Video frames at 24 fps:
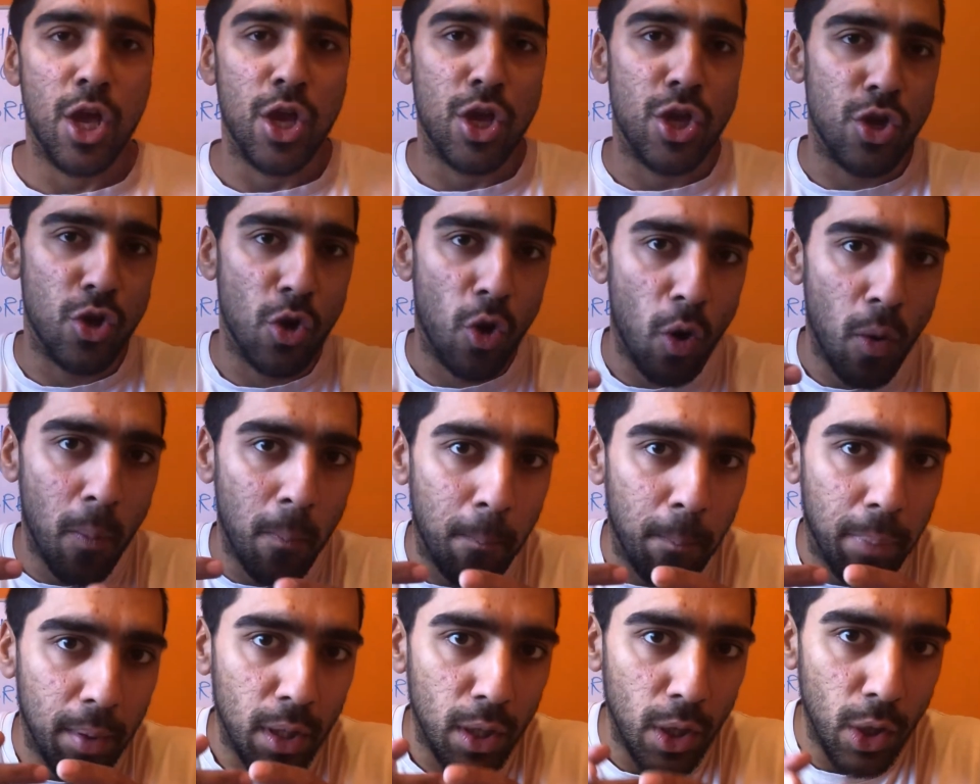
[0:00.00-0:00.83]
Your
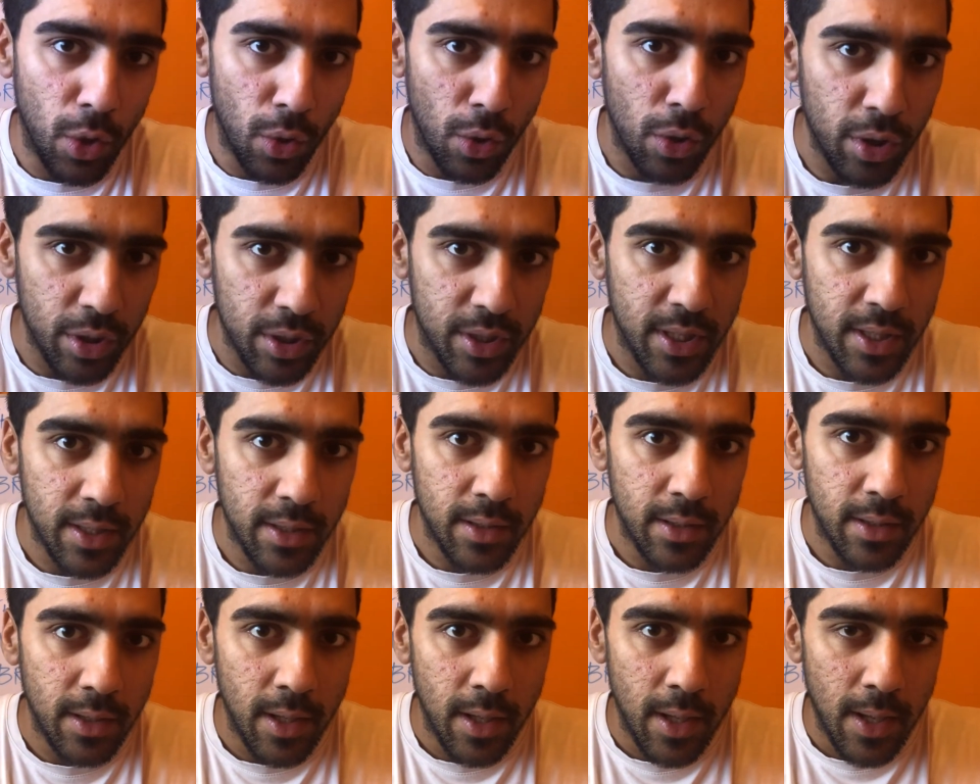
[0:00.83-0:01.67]
blood
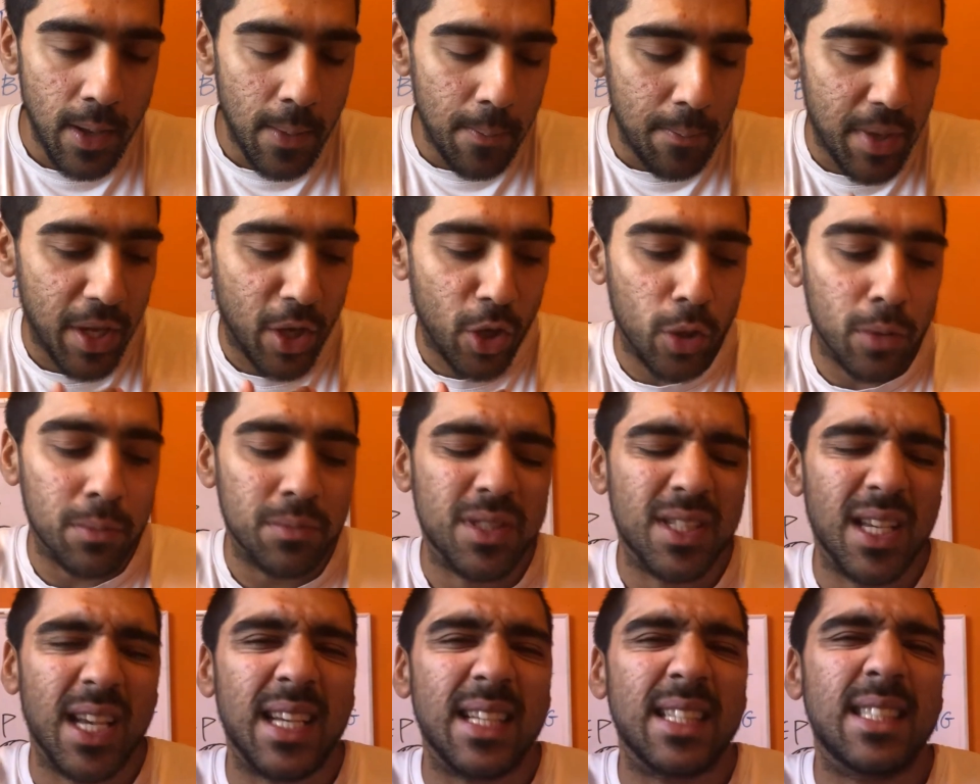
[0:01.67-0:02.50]

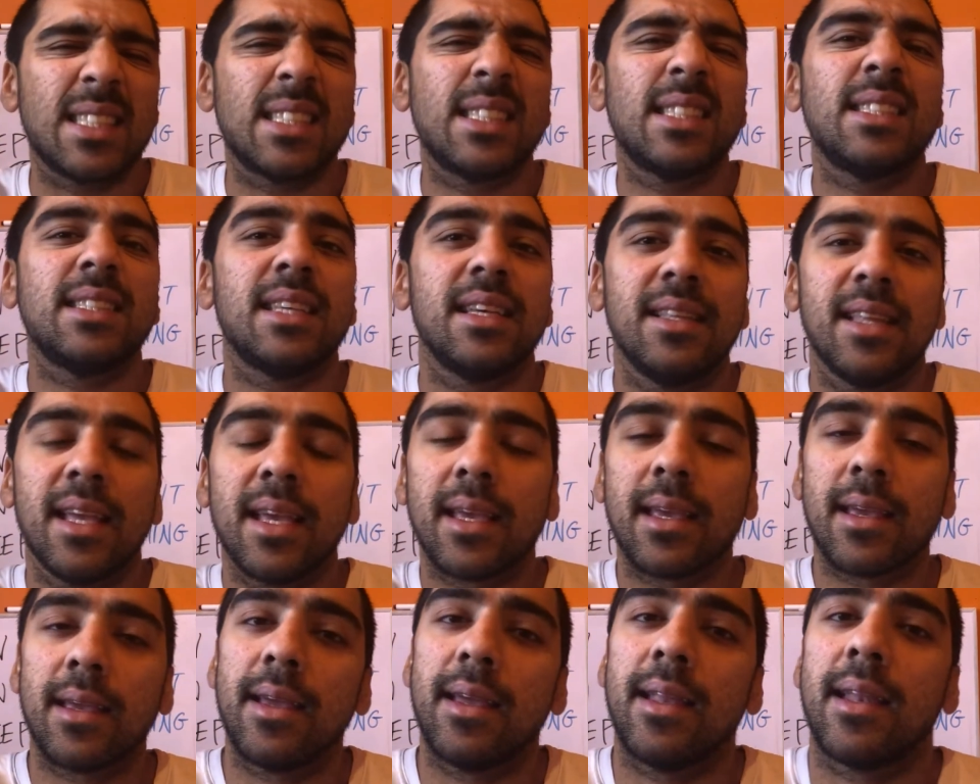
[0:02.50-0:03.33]
becomes
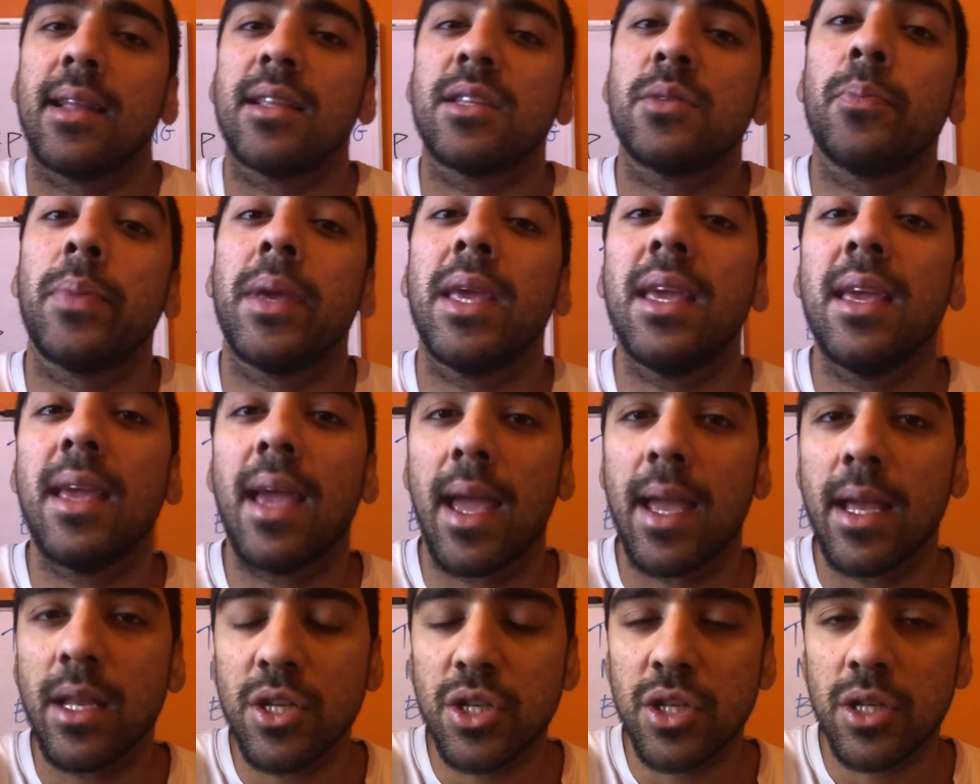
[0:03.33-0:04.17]
acidic in its
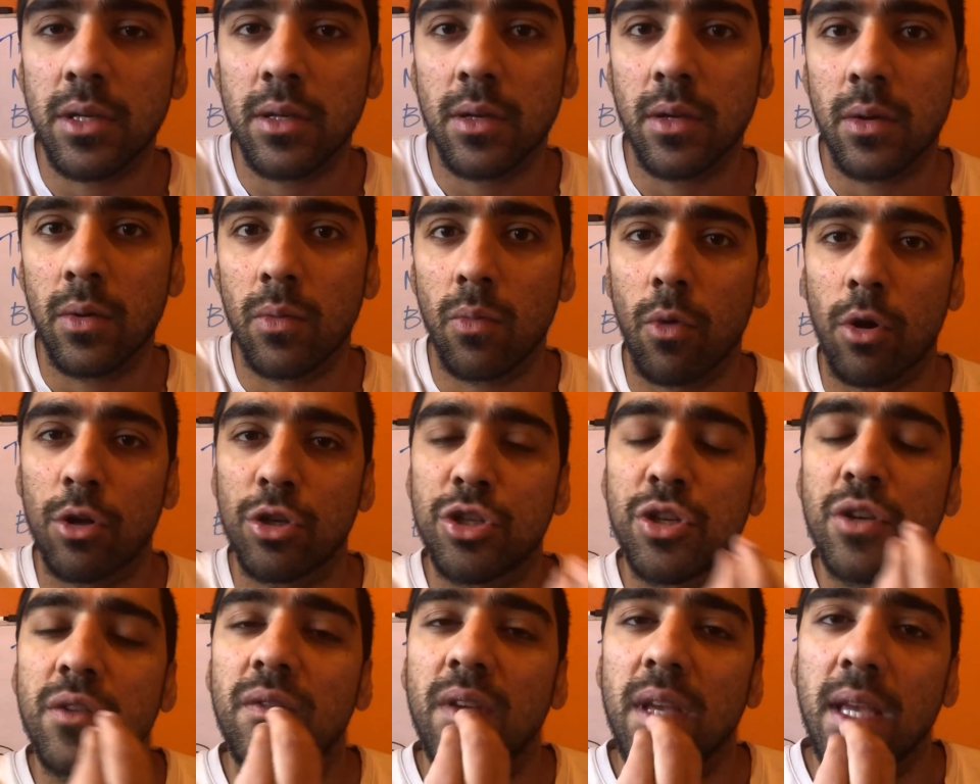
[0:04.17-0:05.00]
pH
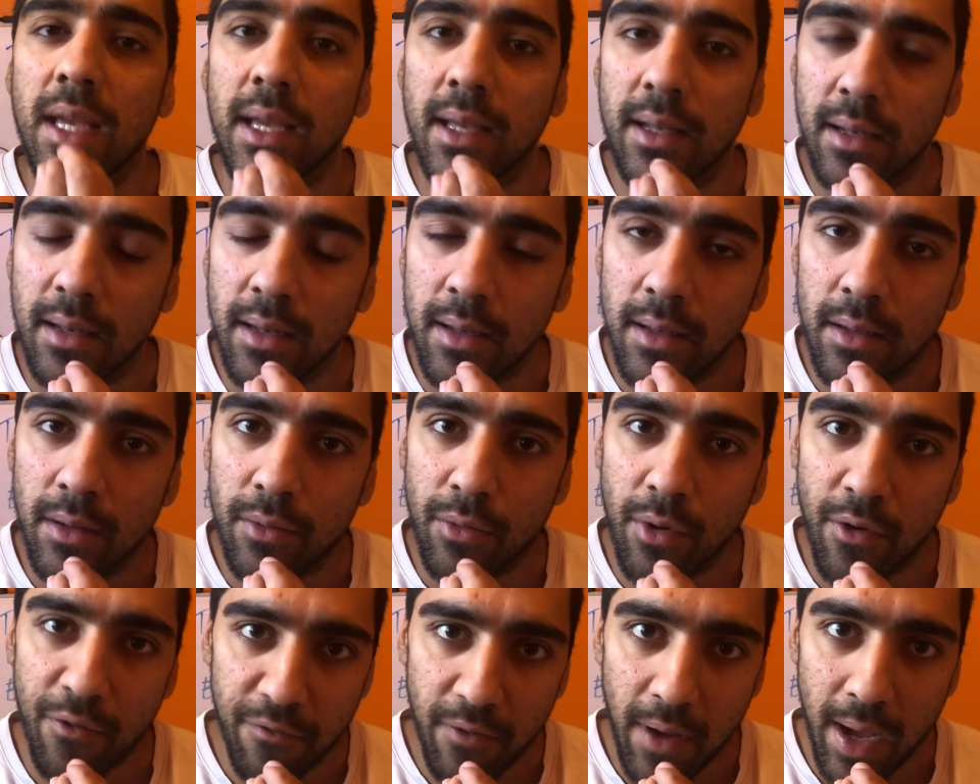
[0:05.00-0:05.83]
once you've eaten
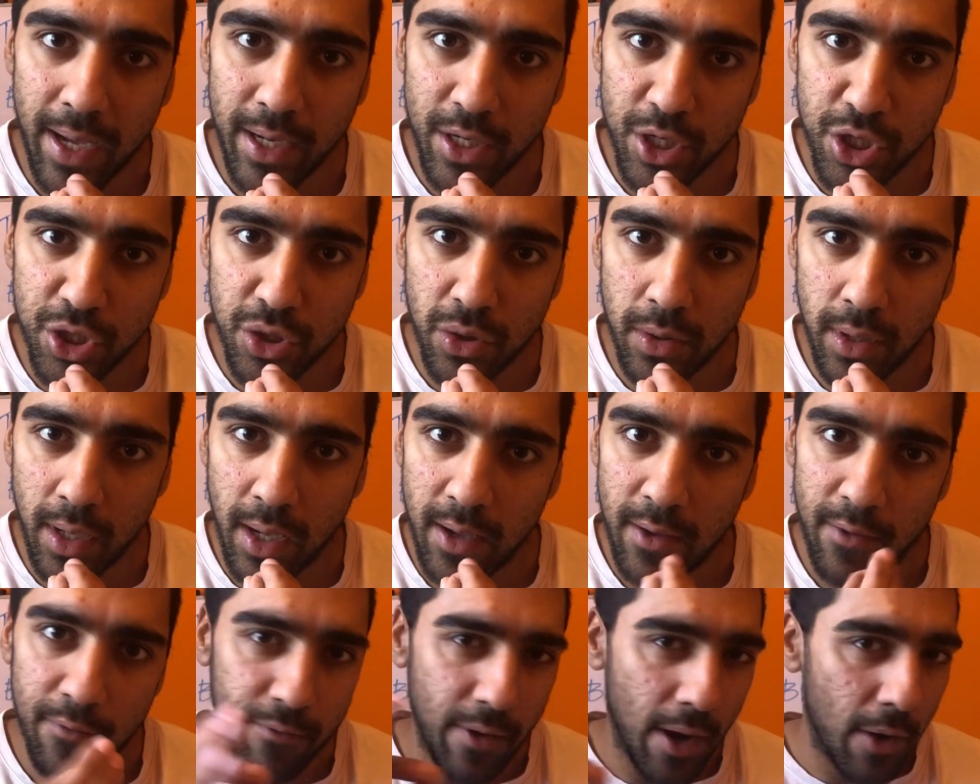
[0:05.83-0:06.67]
refined
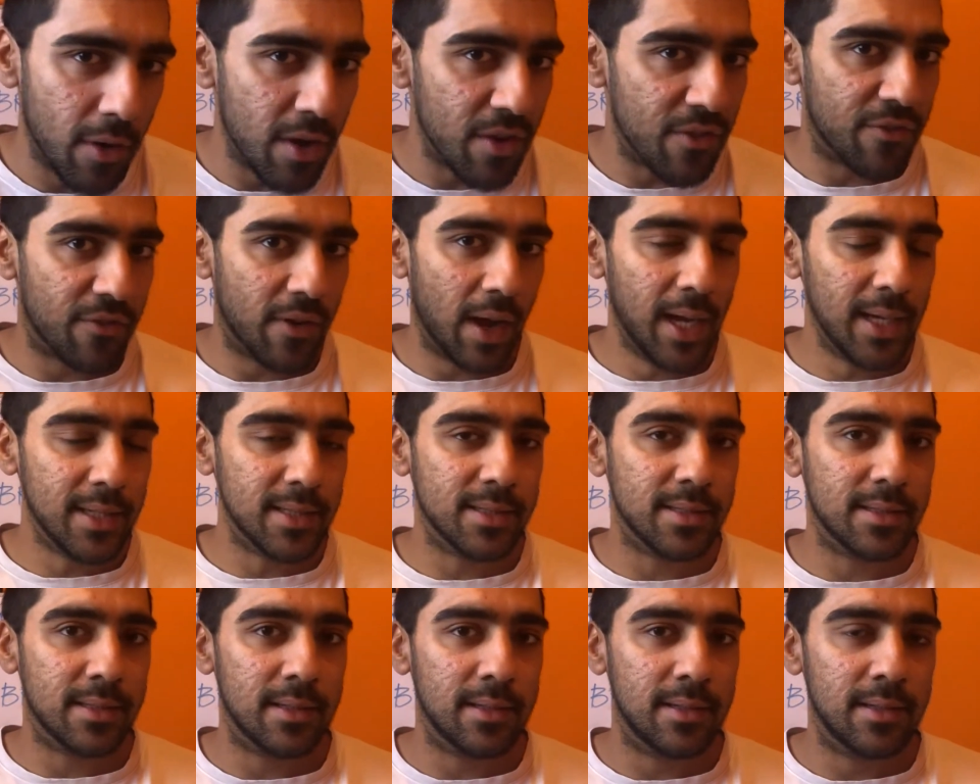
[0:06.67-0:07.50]
sugar, very
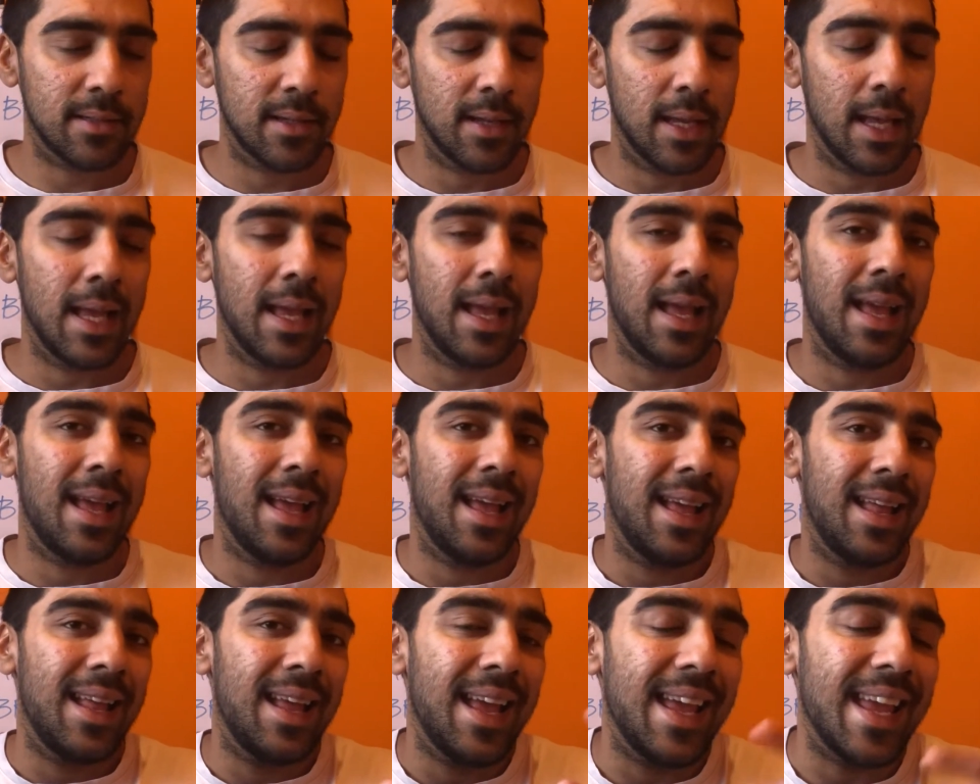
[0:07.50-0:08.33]
fast.
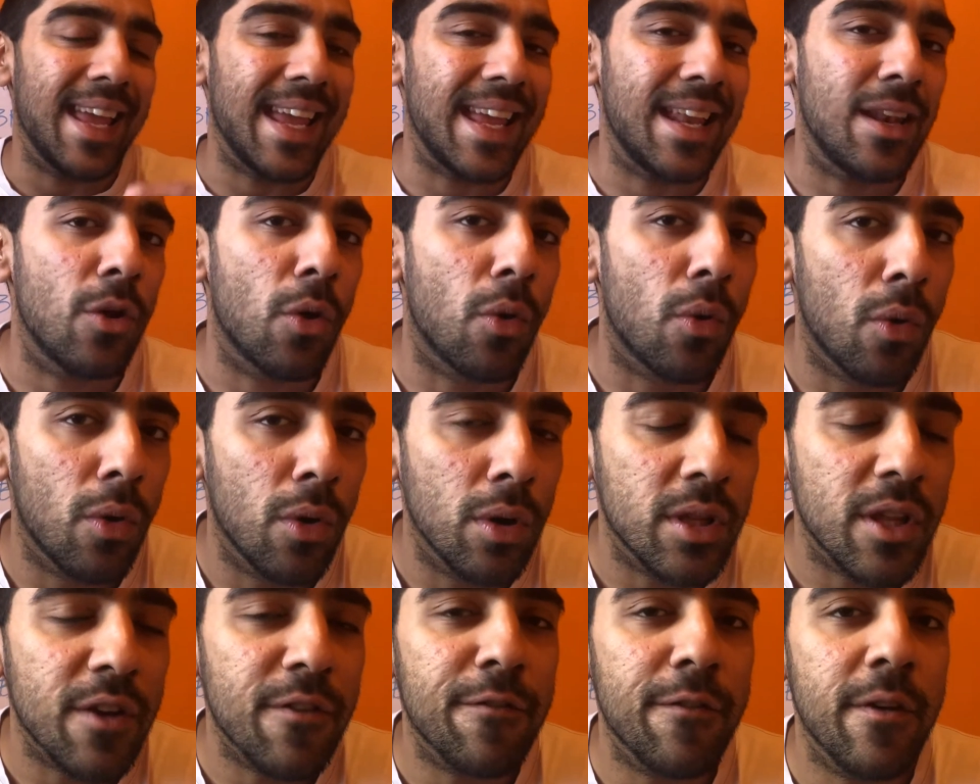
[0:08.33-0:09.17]
In
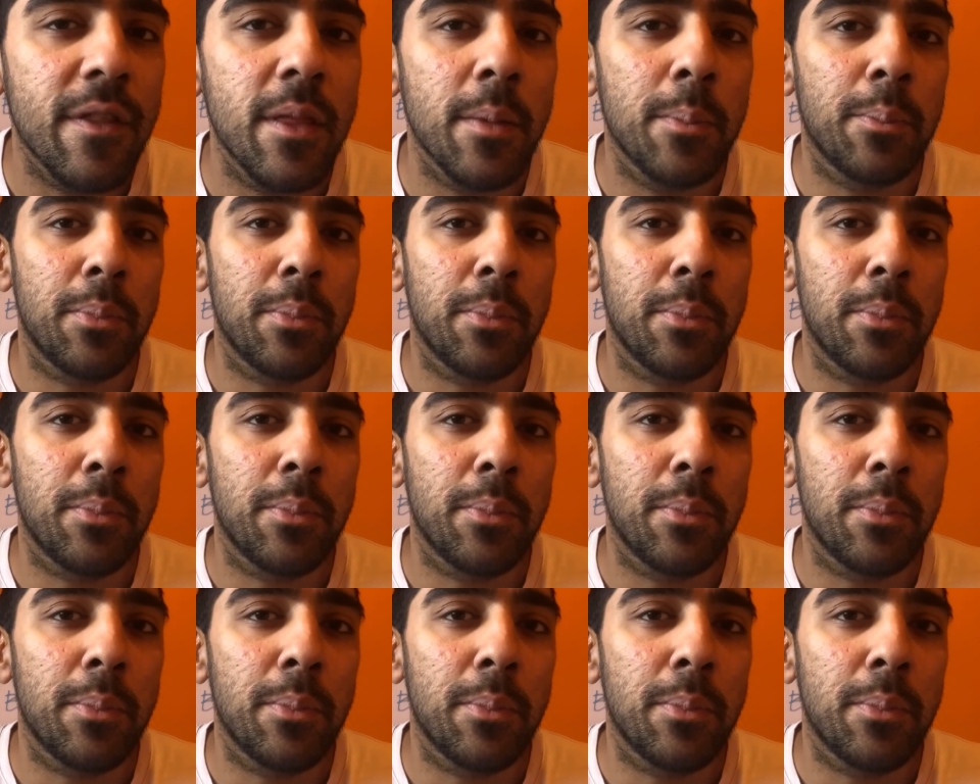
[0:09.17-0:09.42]
order for the